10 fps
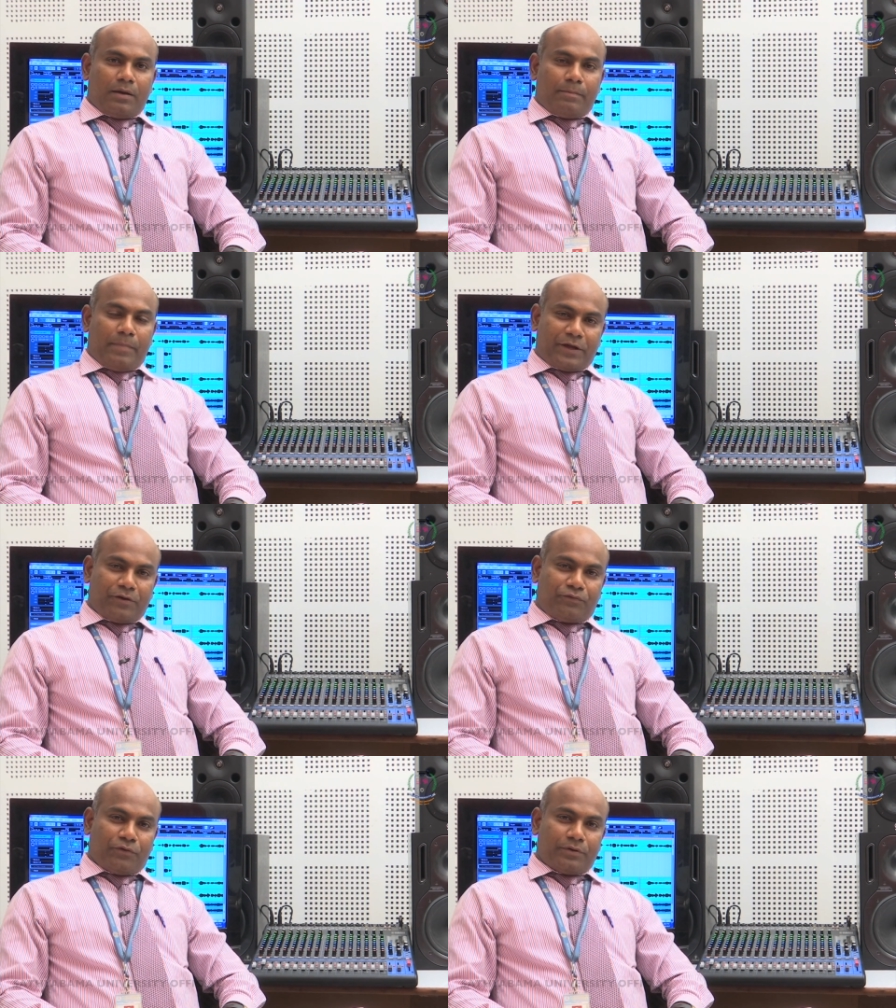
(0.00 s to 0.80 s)

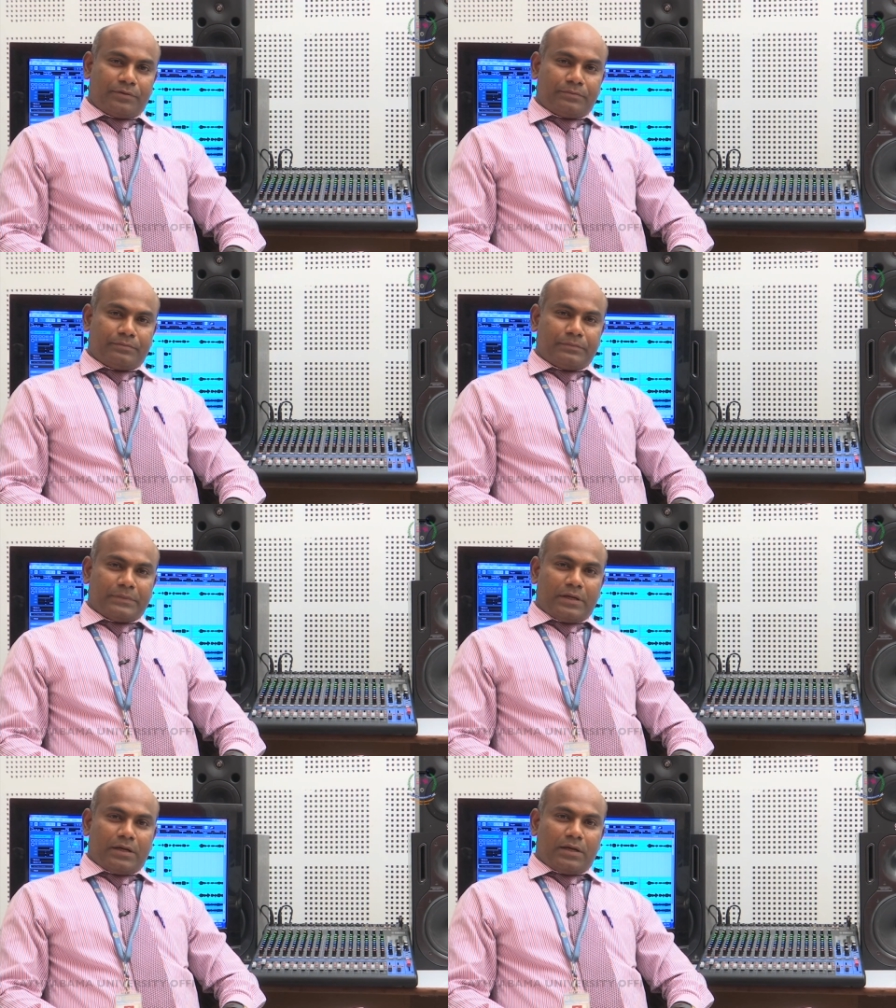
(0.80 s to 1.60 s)
Microphone
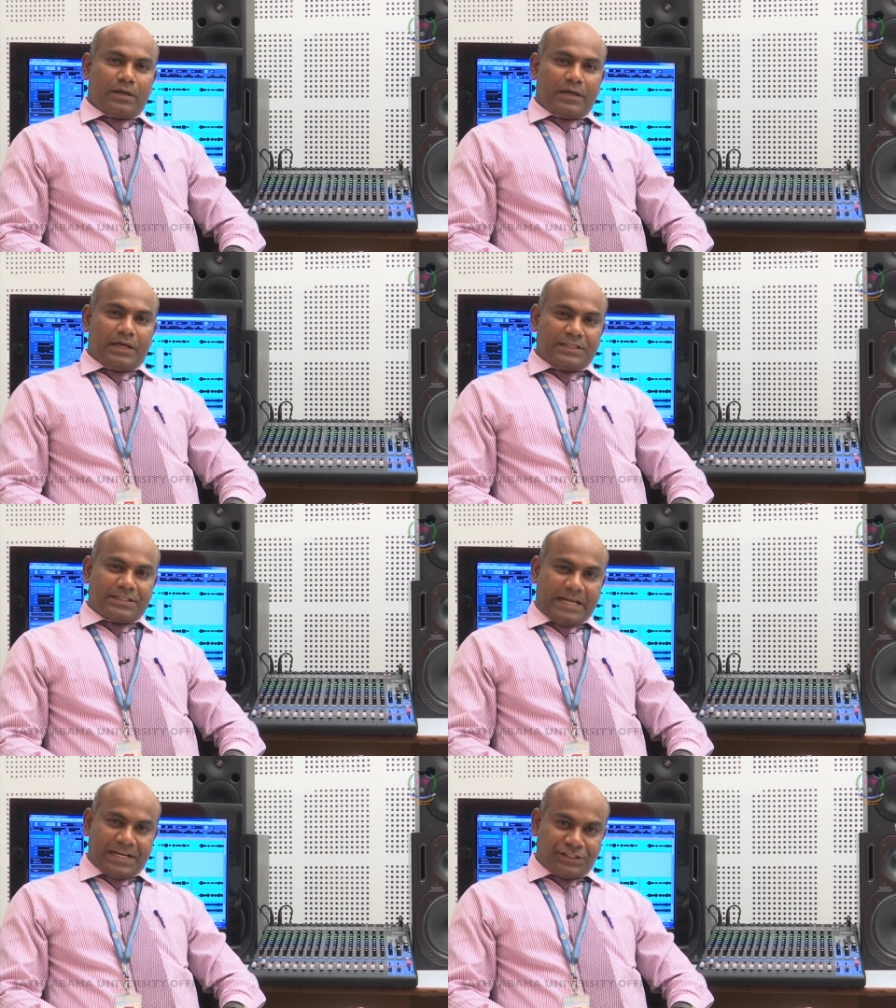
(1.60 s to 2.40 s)
is a
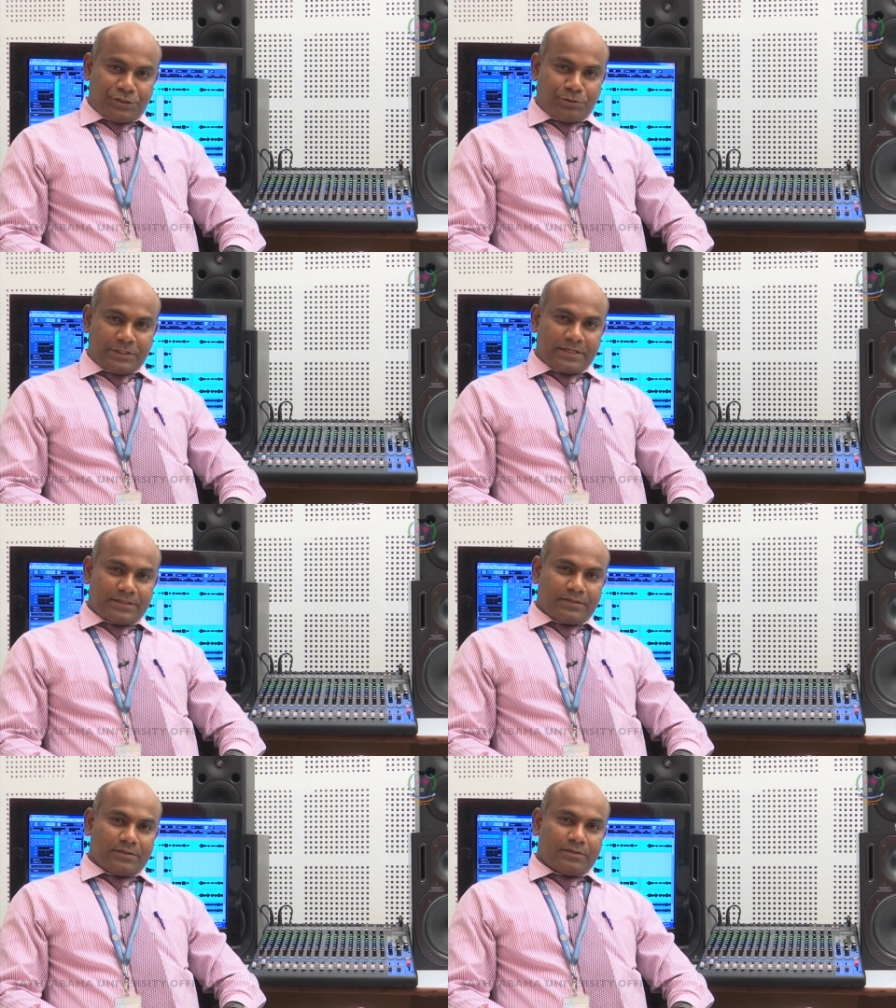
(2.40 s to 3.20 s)
transducer
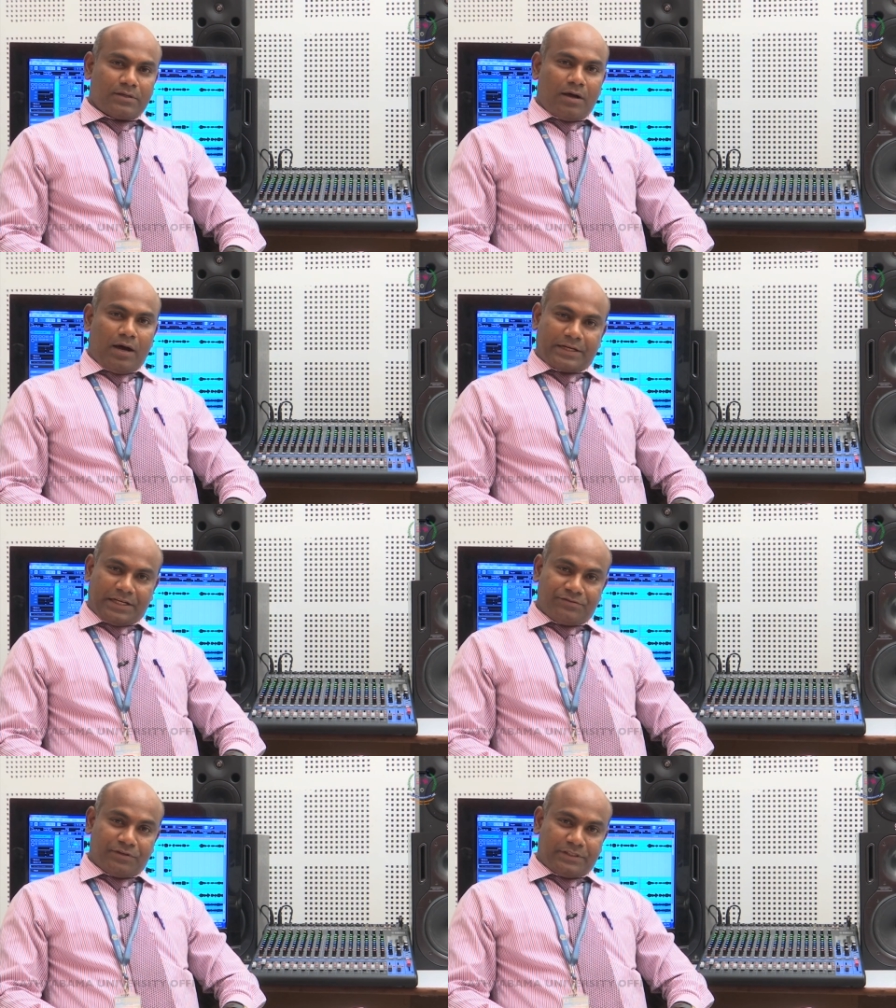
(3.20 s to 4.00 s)
or
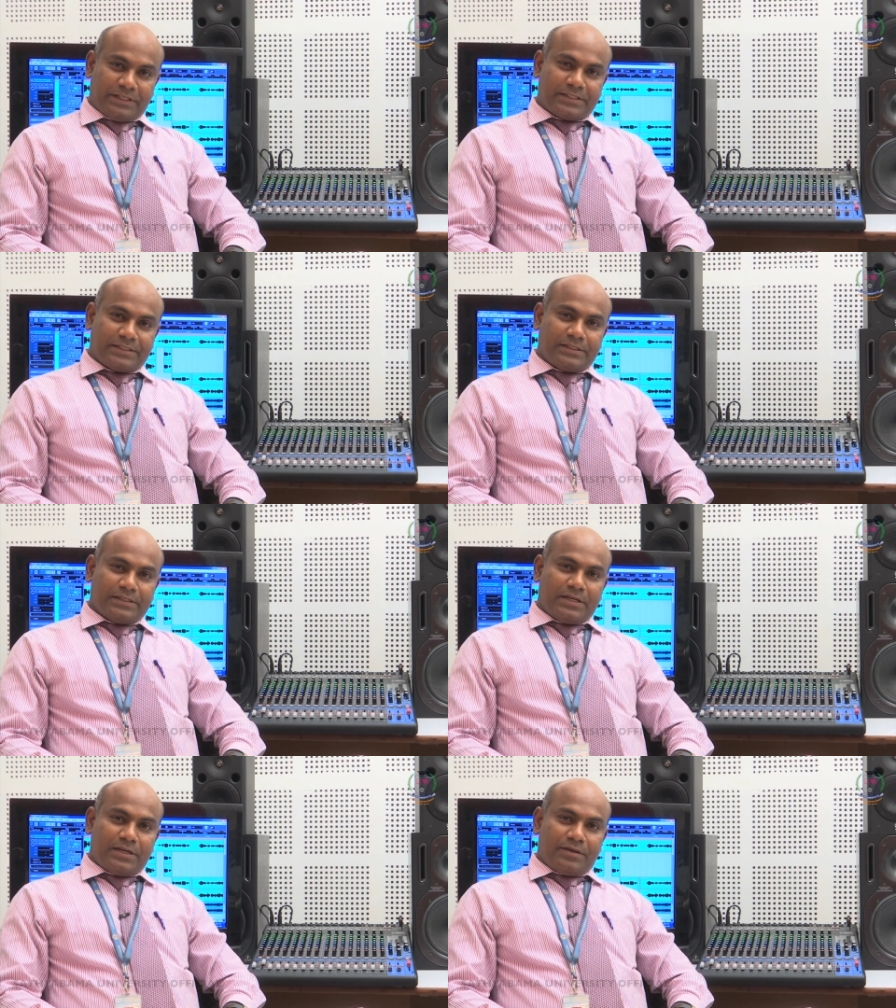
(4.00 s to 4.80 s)
converter
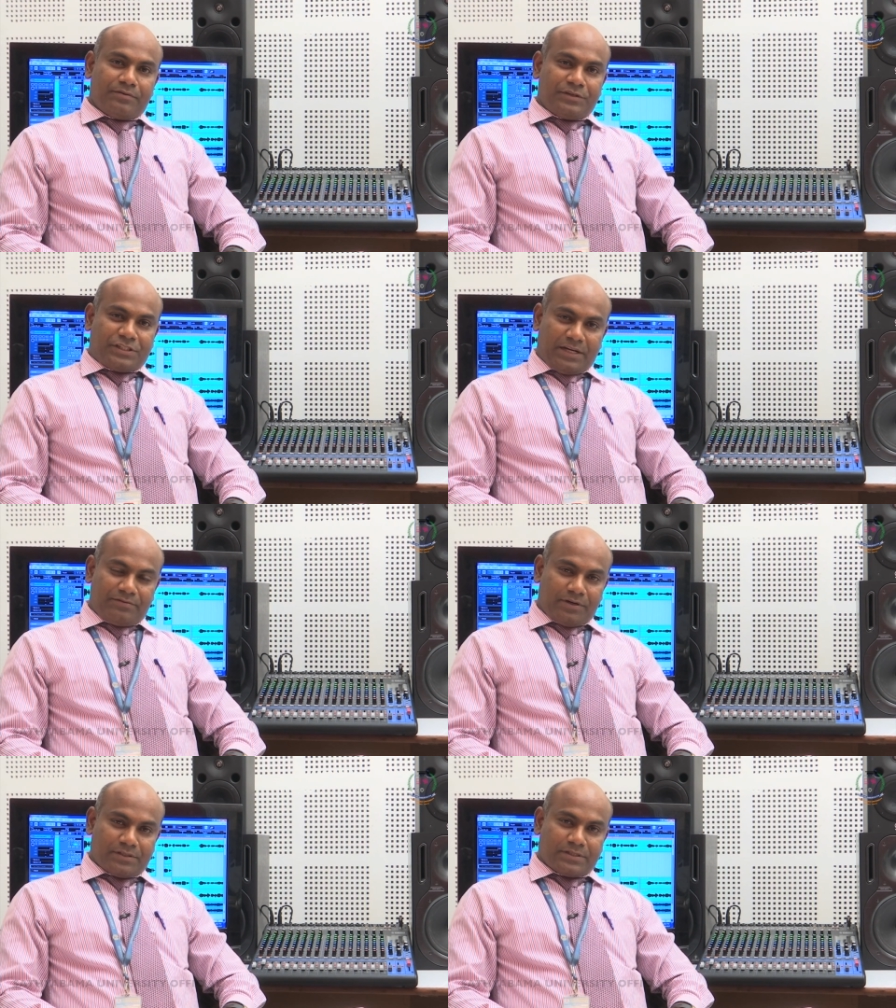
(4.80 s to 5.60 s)
which
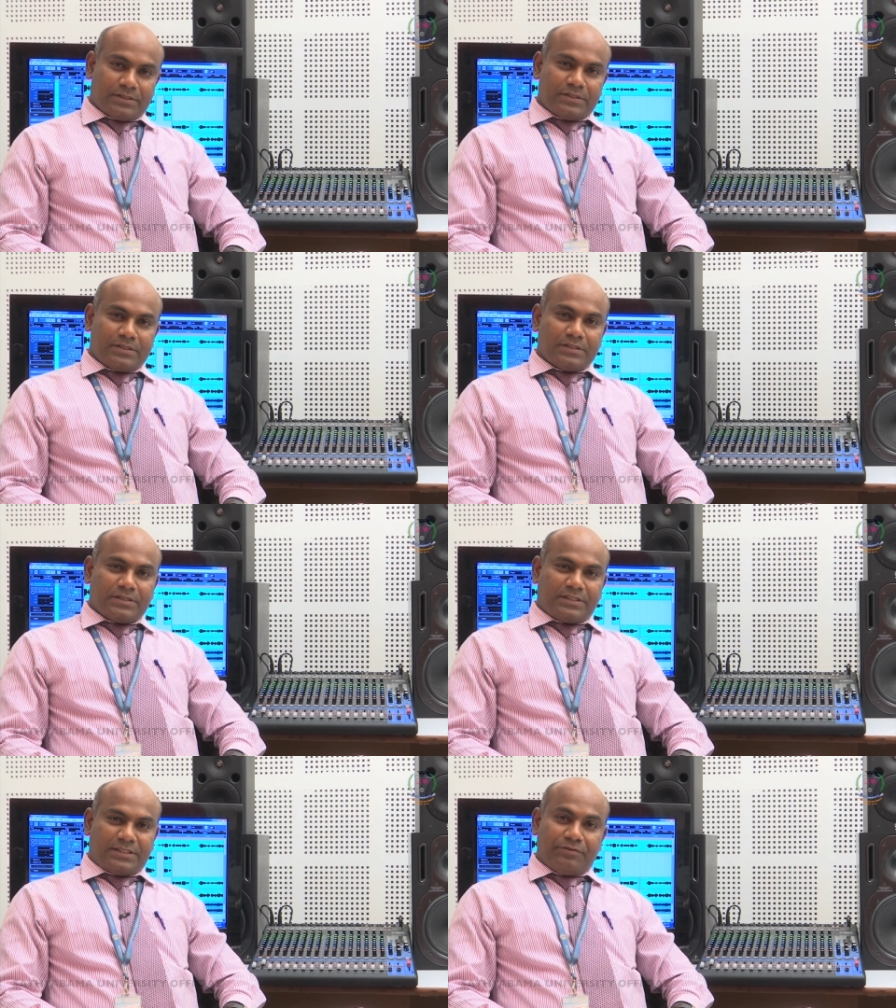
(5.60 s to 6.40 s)
converts
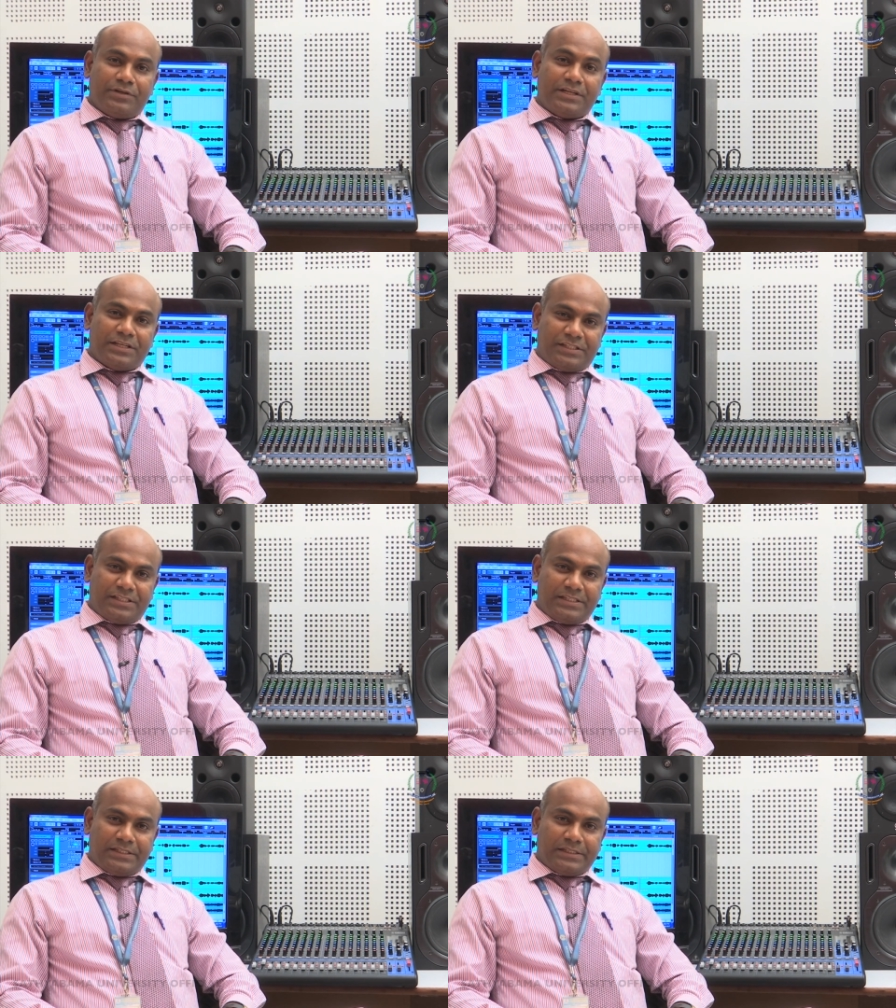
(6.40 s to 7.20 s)
sound
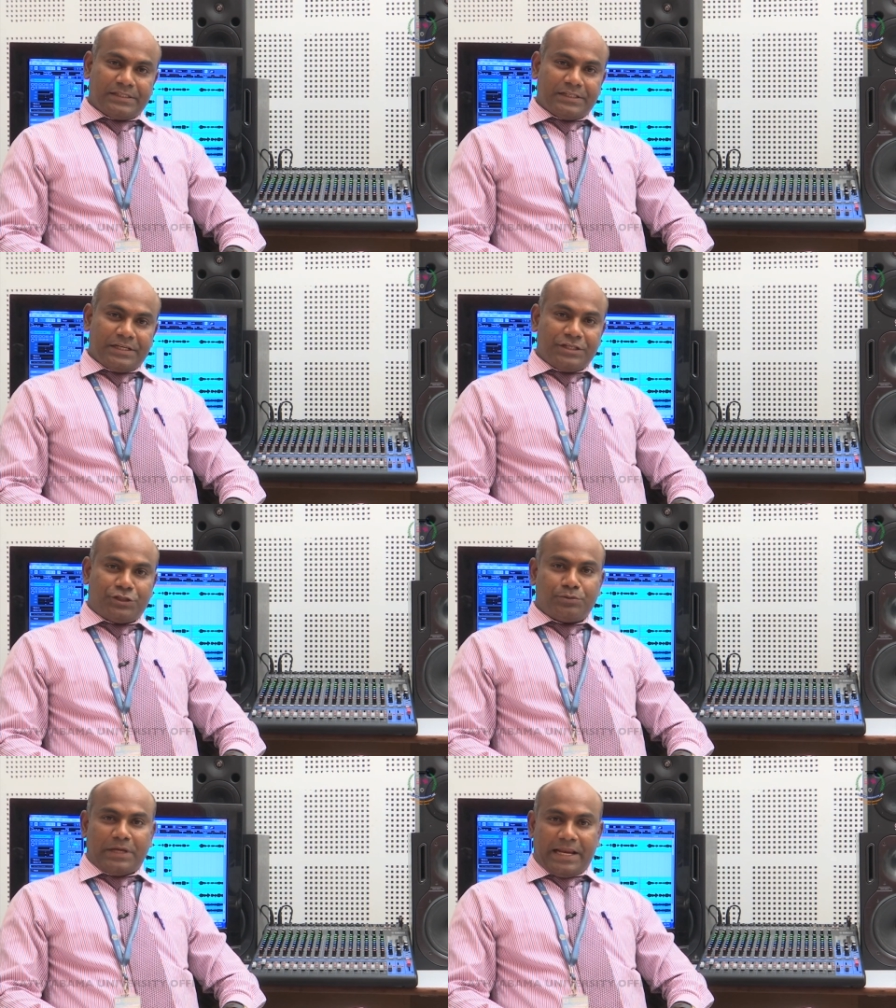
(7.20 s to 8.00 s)
energy
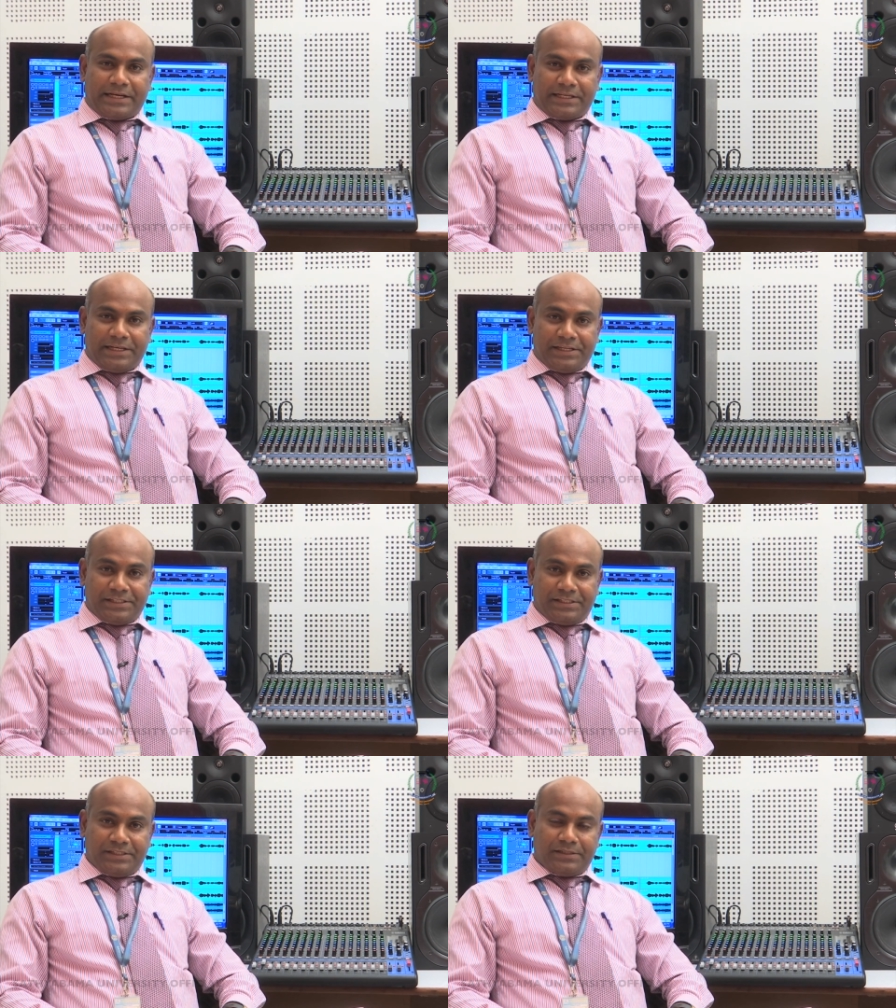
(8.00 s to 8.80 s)
into electrical
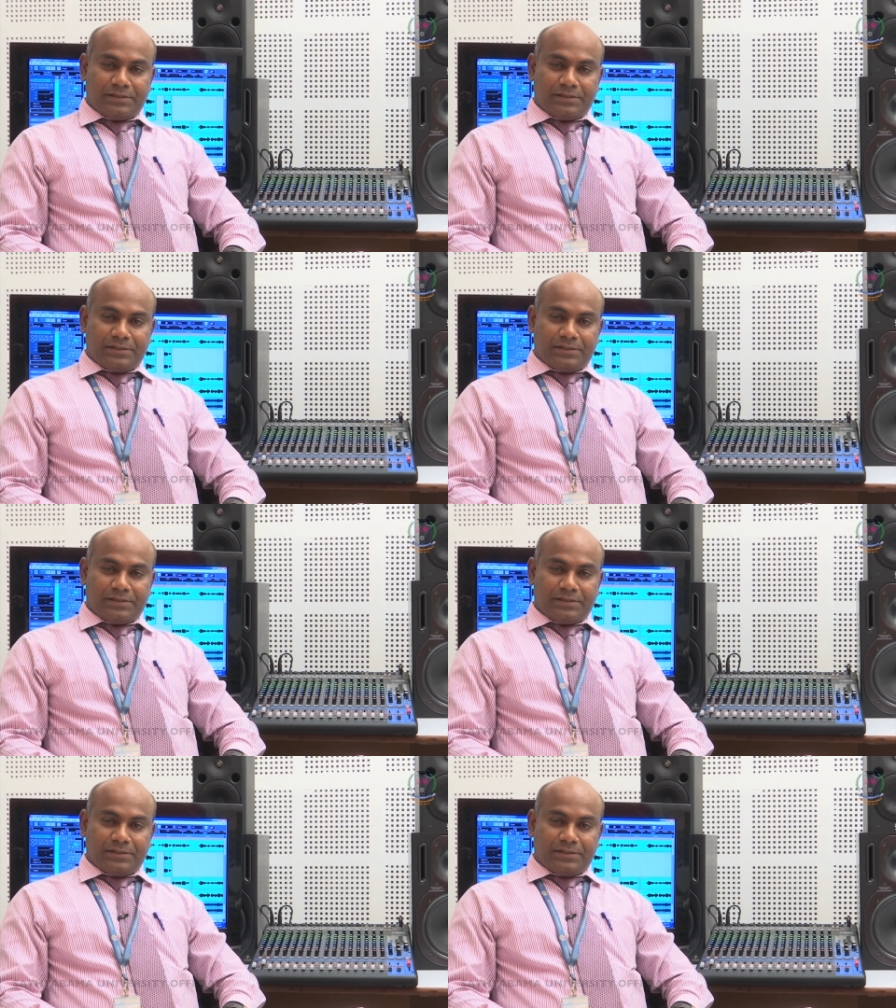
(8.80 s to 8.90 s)
energy.